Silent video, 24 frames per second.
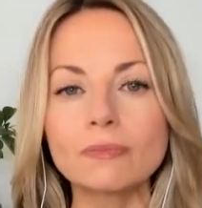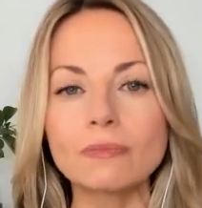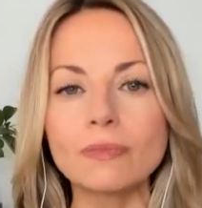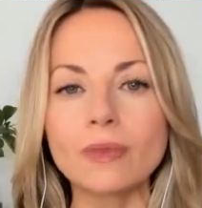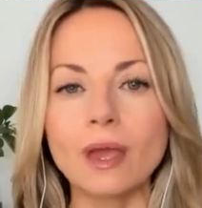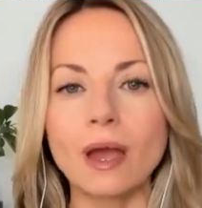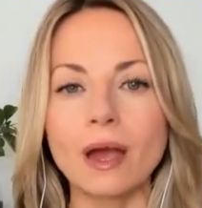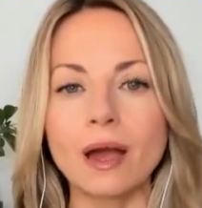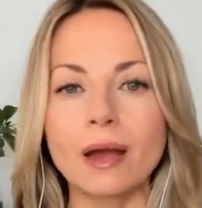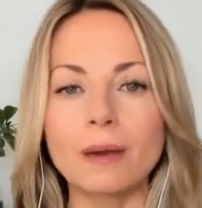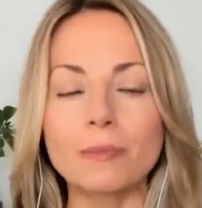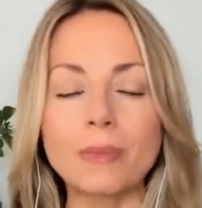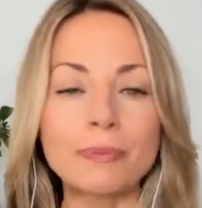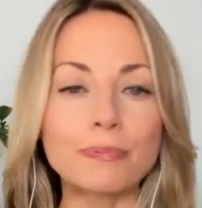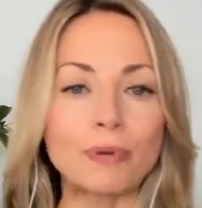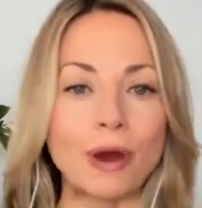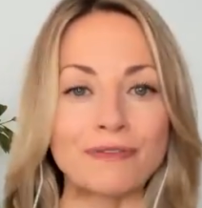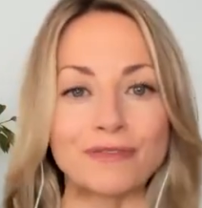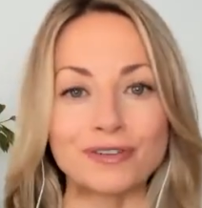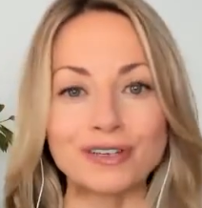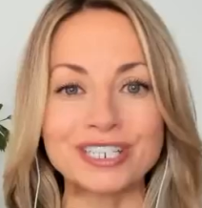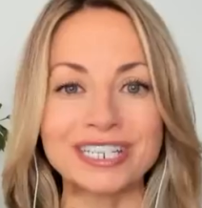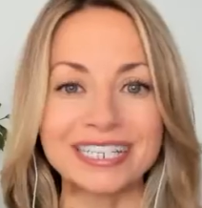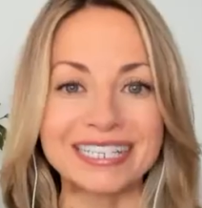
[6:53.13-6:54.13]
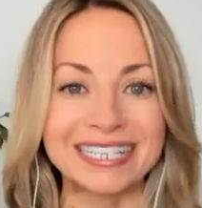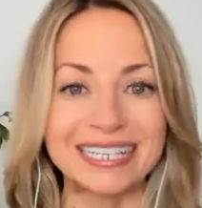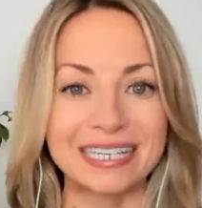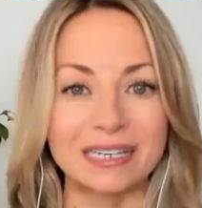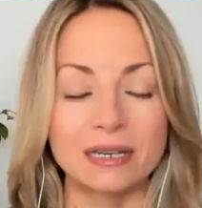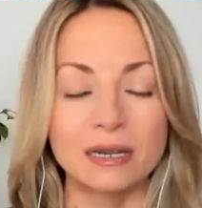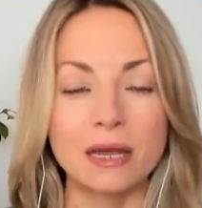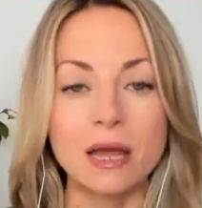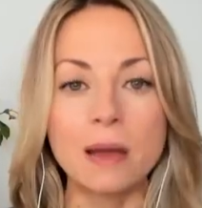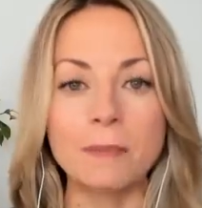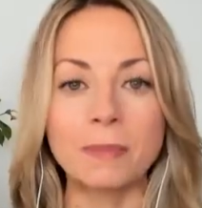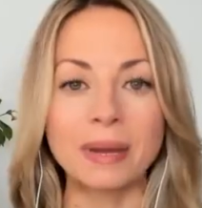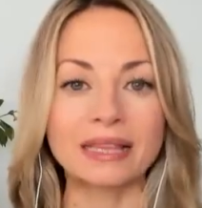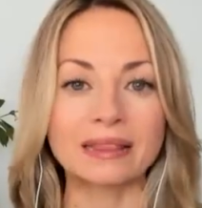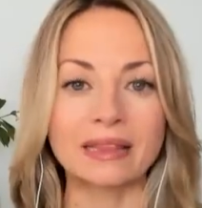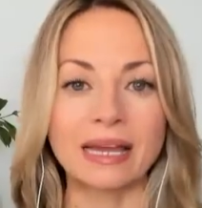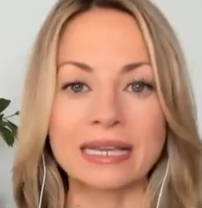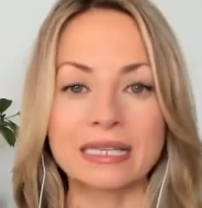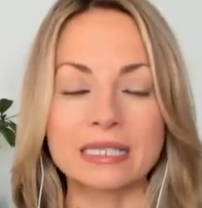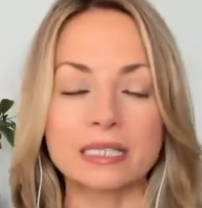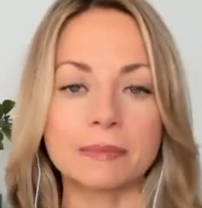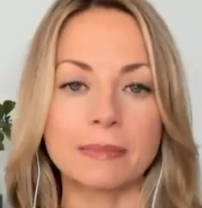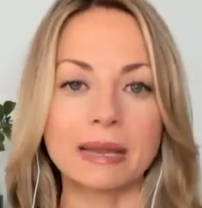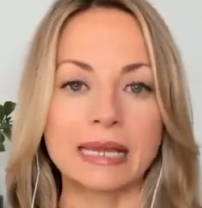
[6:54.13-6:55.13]
my preferences and my
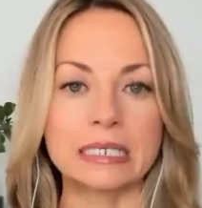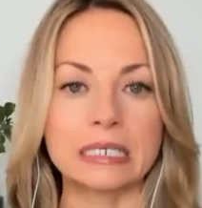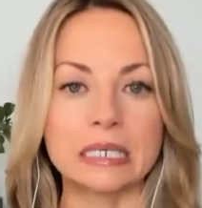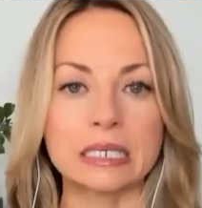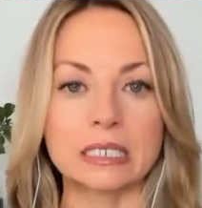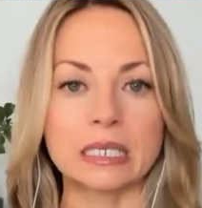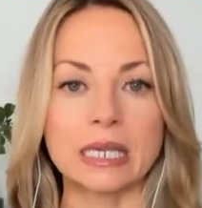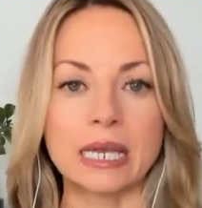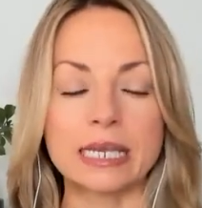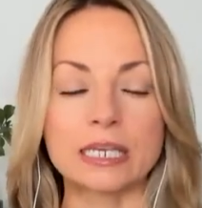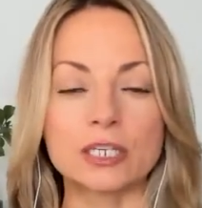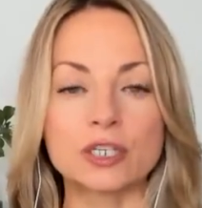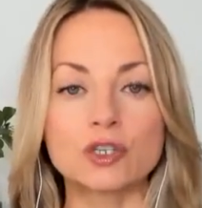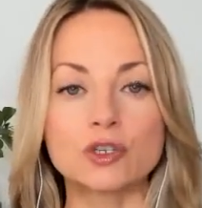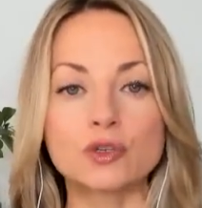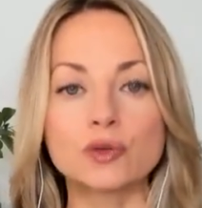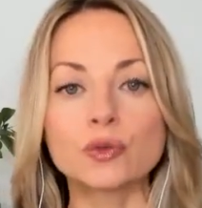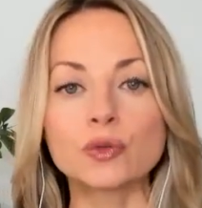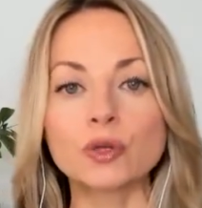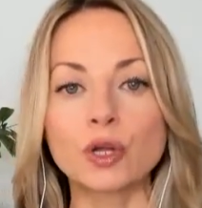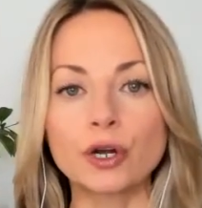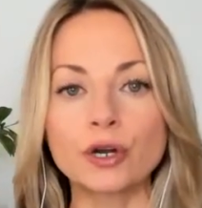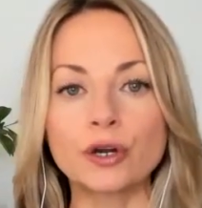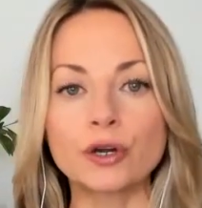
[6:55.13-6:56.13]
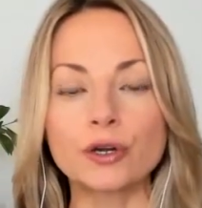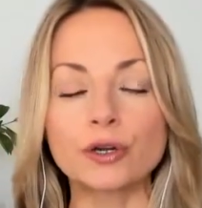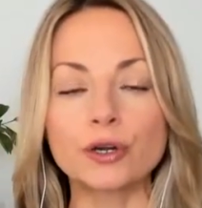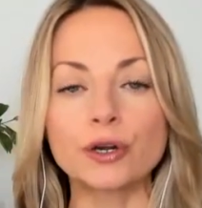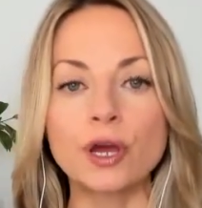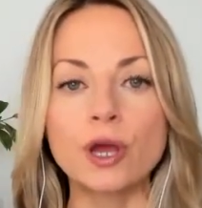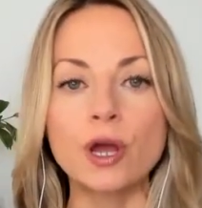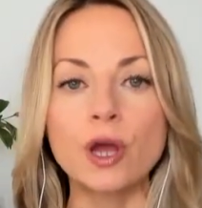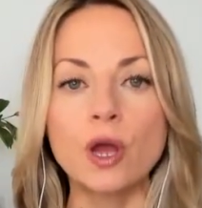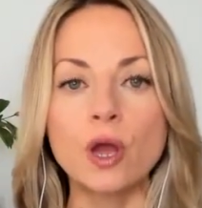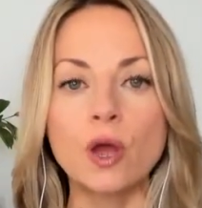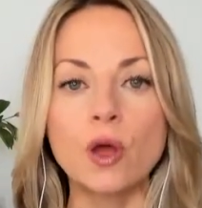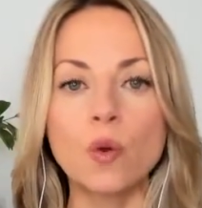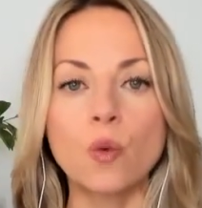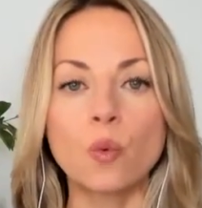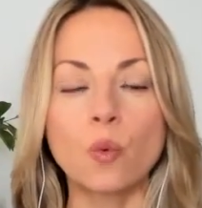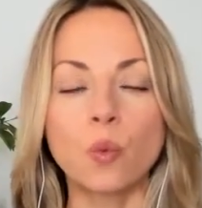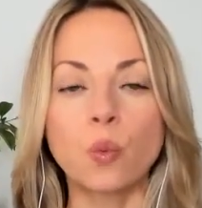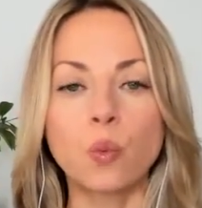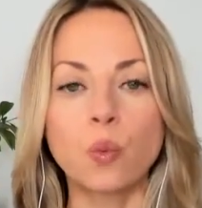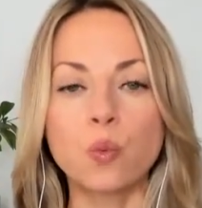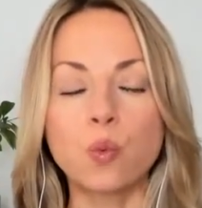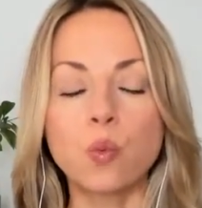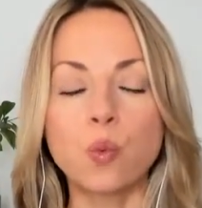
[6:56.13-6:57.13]
likes and my dislikes, to learn
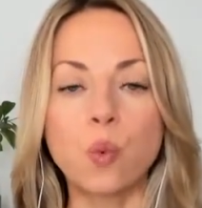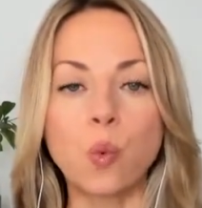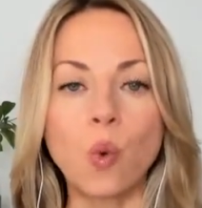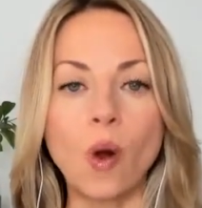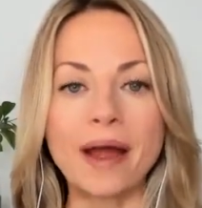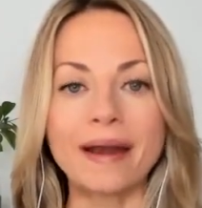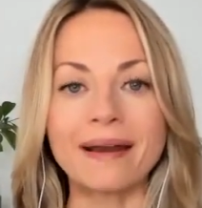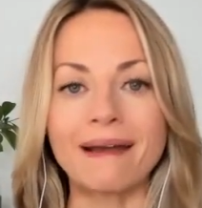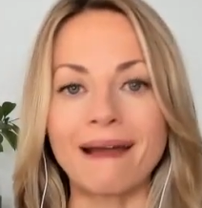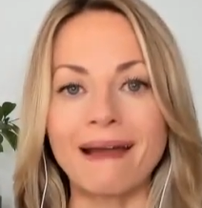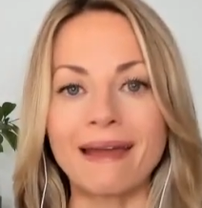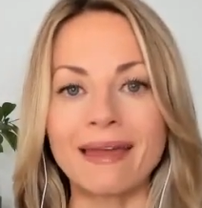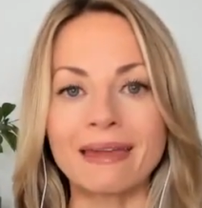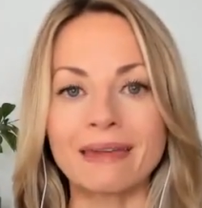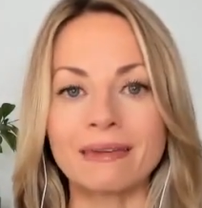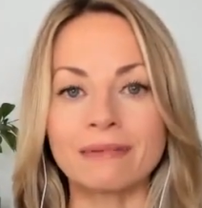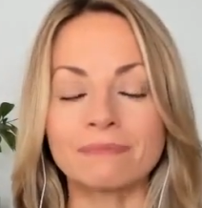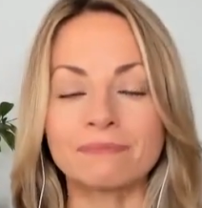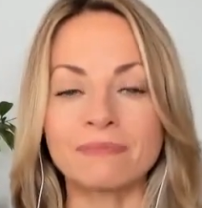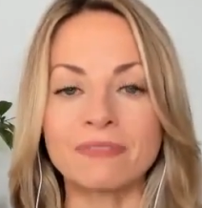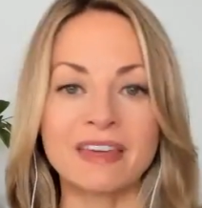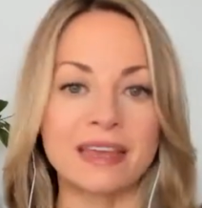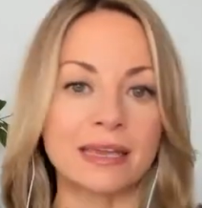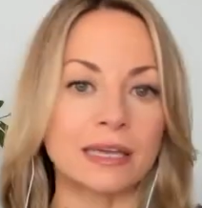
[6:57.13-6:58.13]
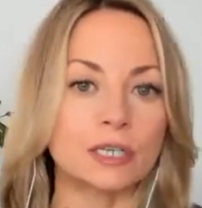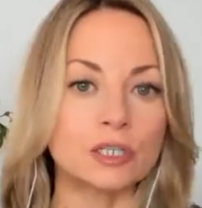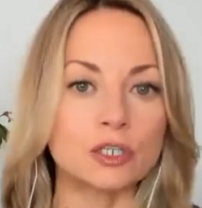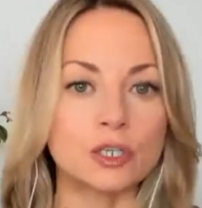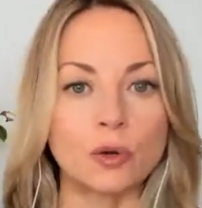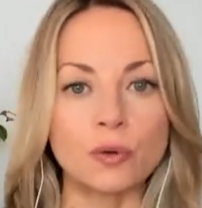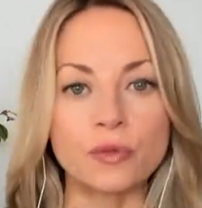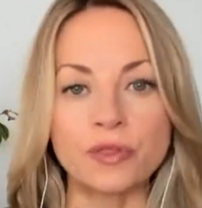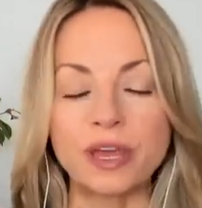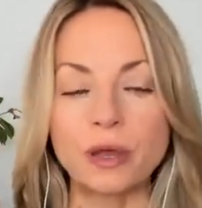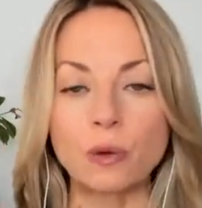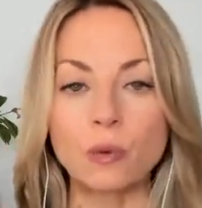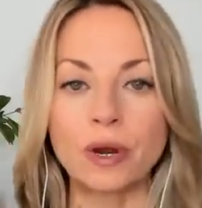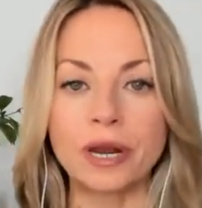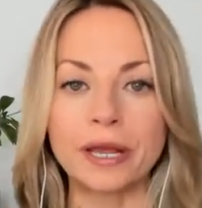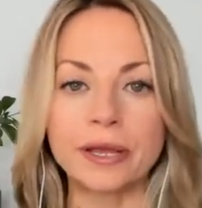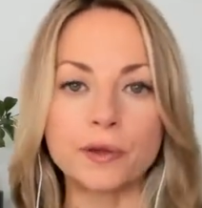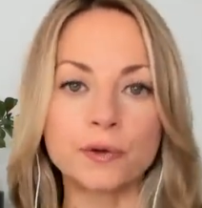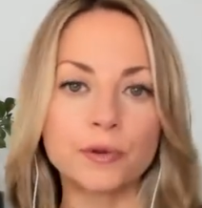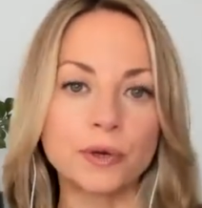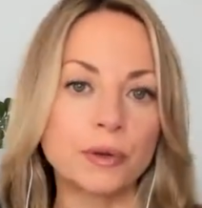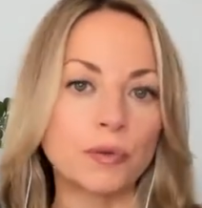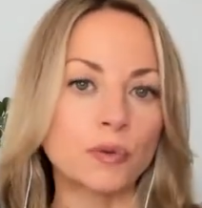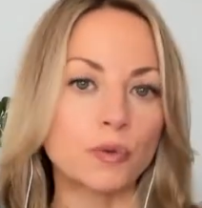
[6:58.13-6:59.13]
what I think and don't think, what I
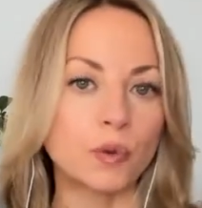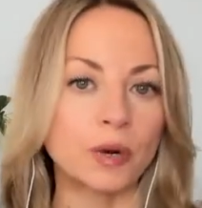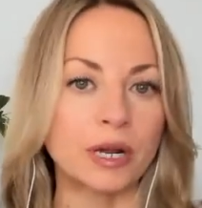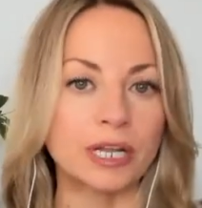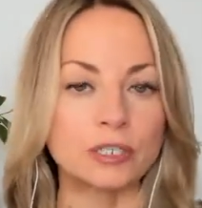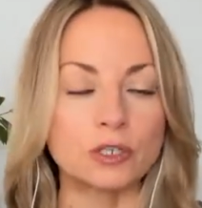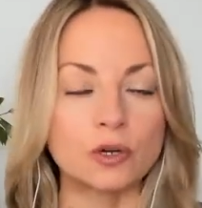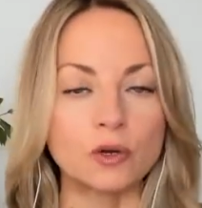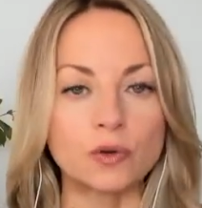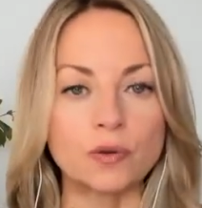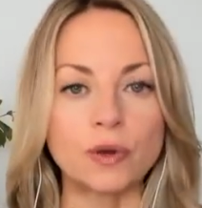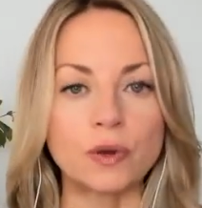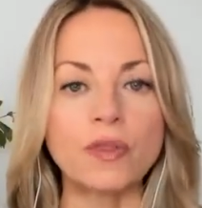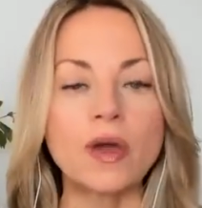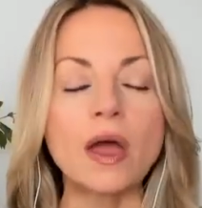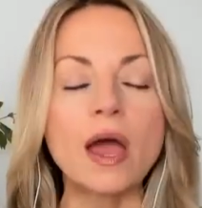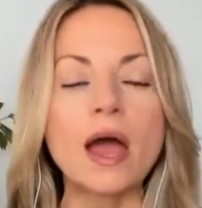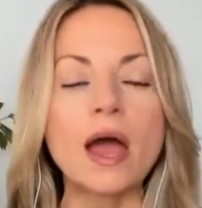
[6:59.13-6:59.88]
agree with, what I don't agree with.